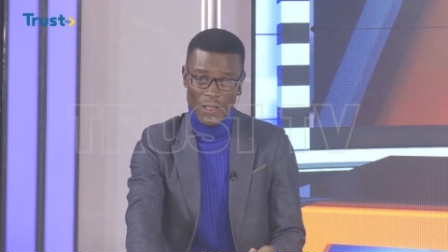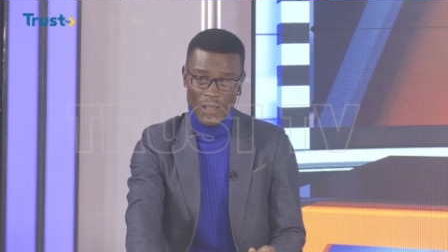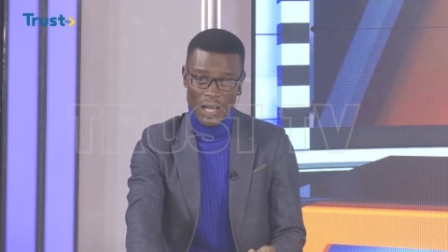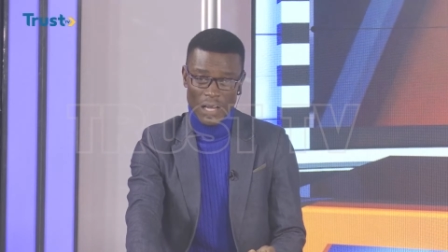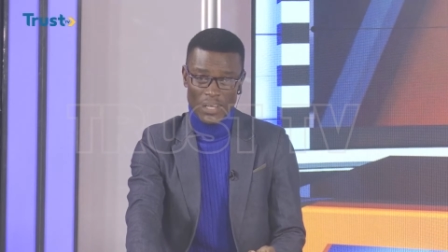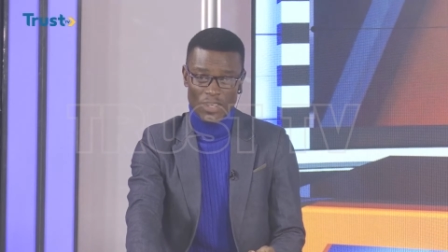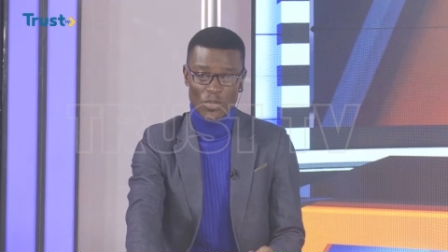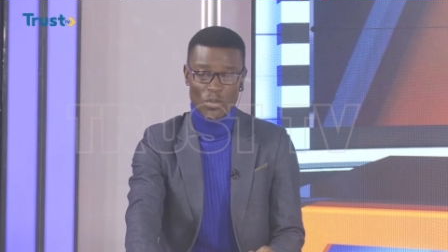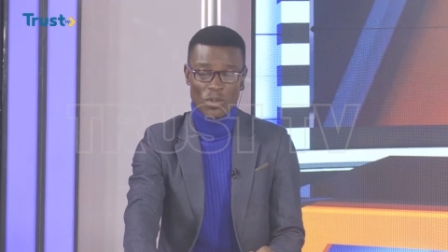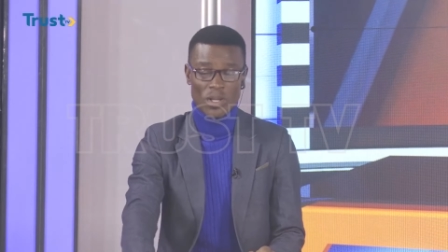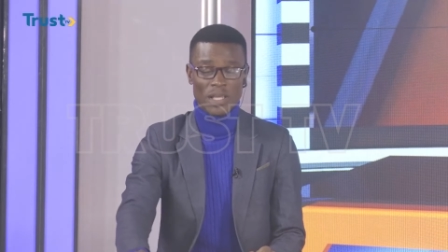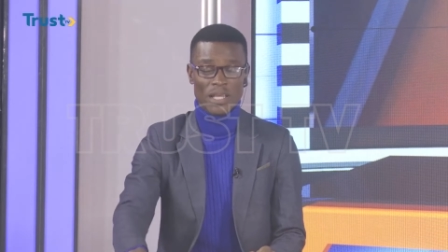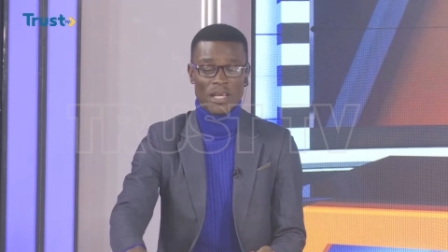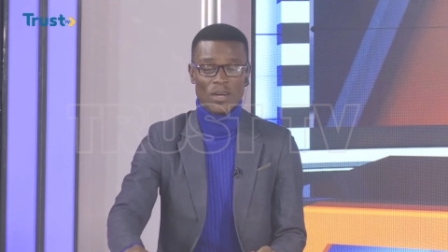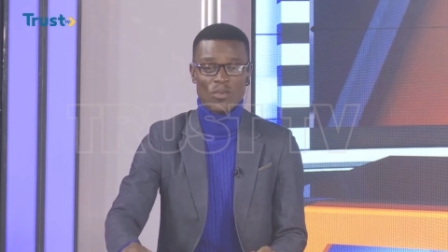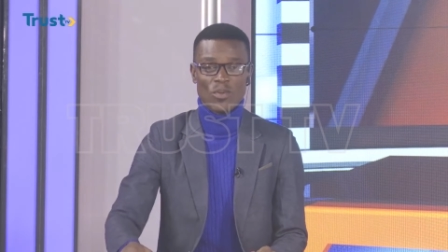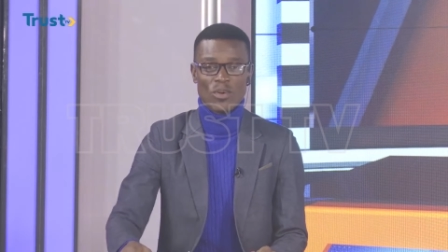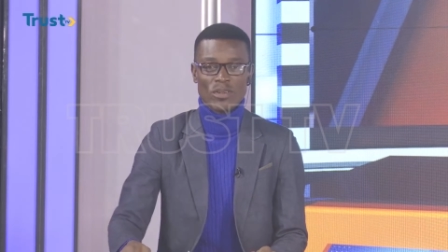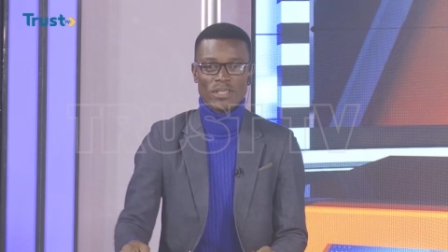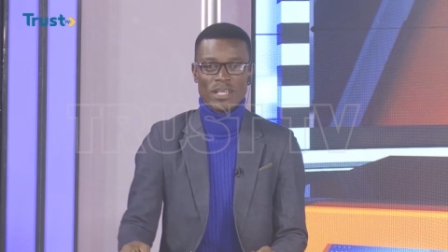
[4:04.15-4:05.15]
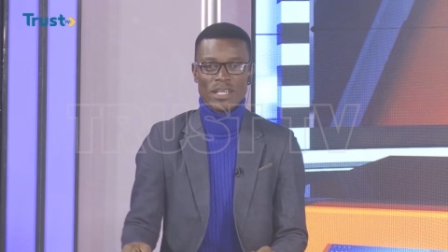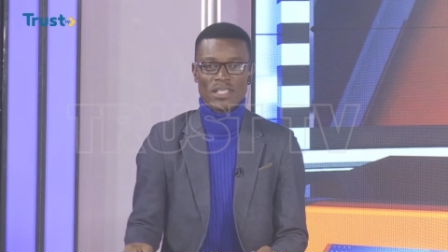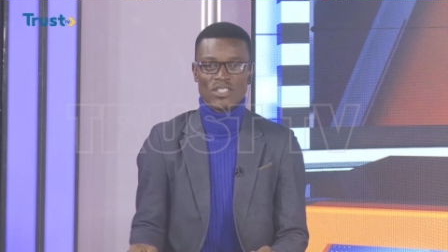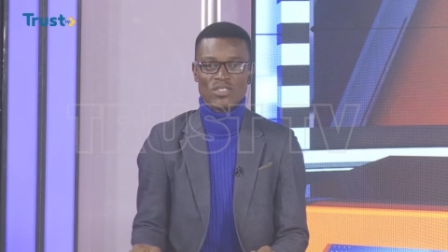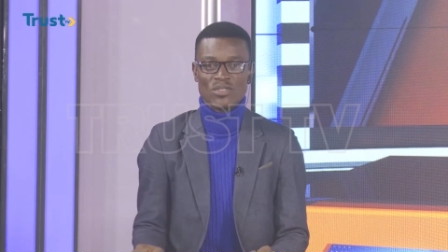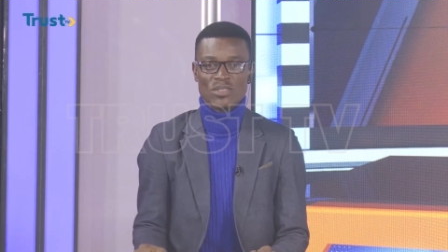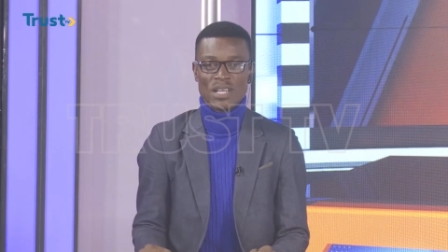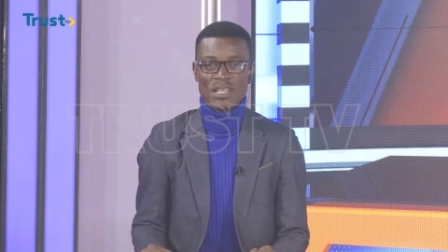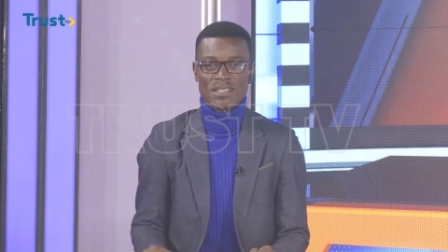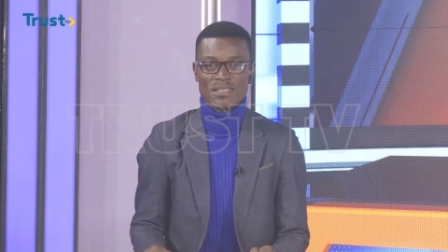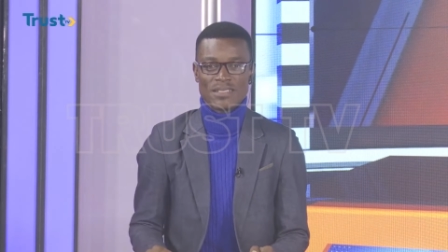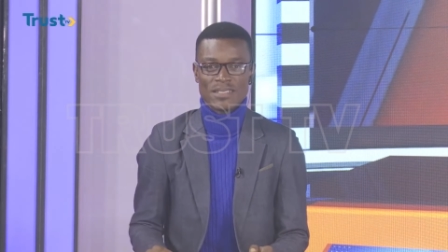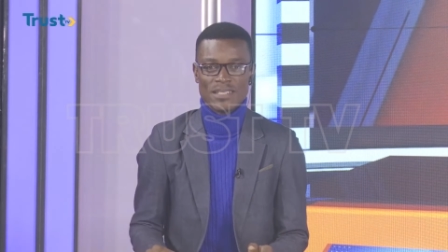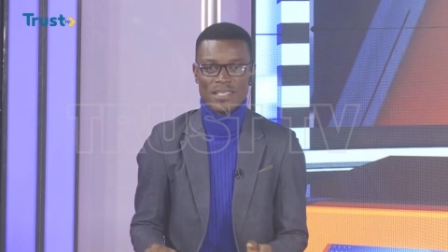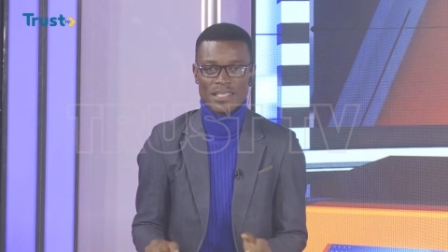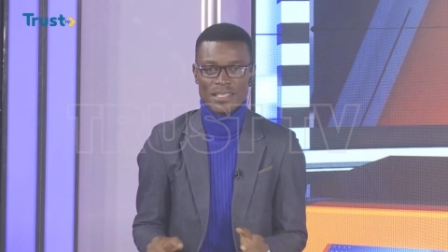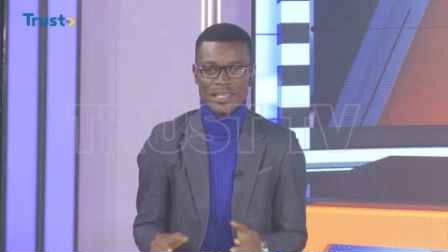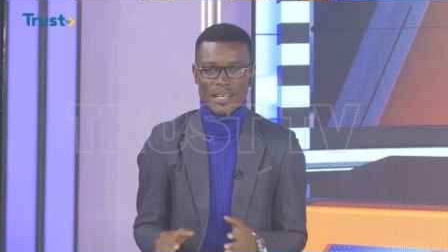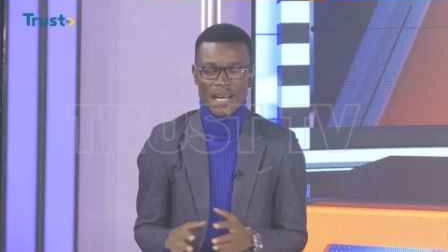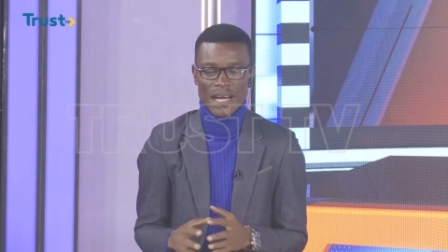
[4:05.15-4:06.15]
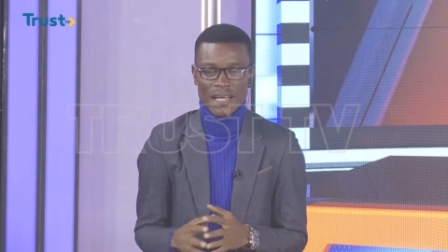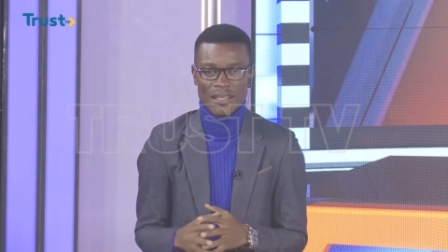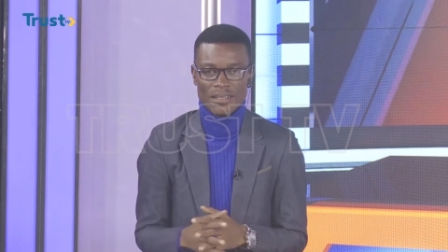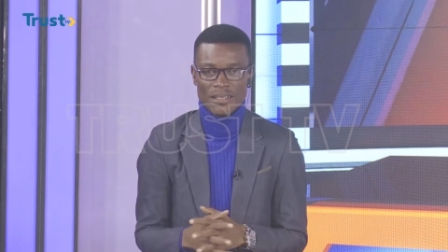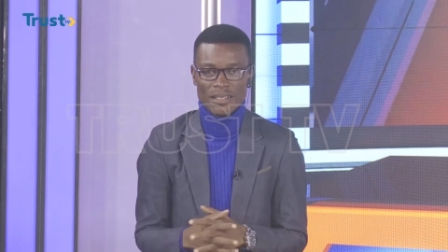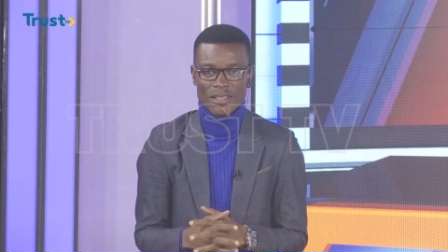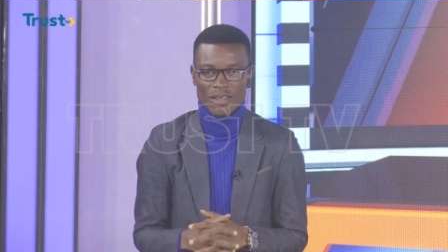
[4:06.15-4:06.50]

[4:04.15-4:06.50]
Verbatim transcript: And looking at what Nigerians did at the